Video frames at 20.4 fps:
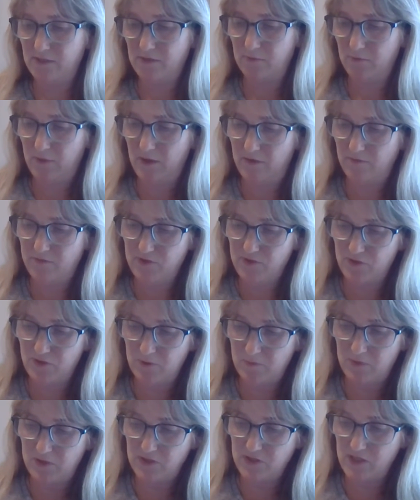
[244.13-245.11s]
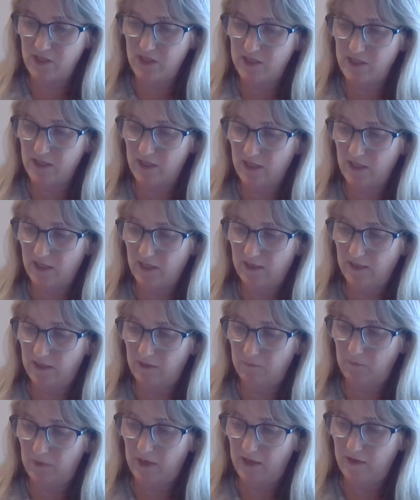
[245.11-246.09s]
We have Ciro Marchetti, and
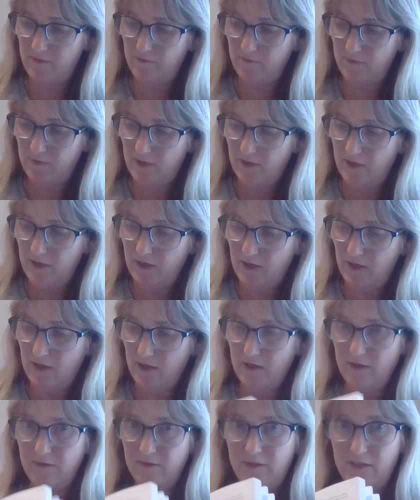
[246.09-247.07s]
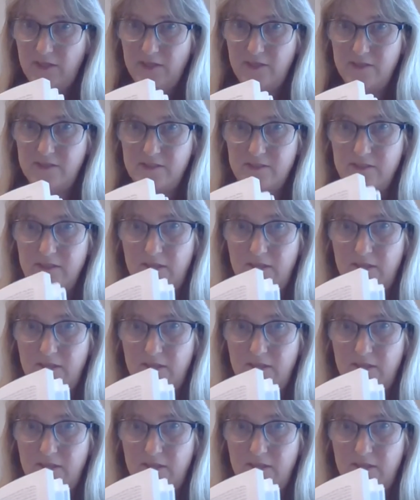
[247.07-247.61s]
then we have these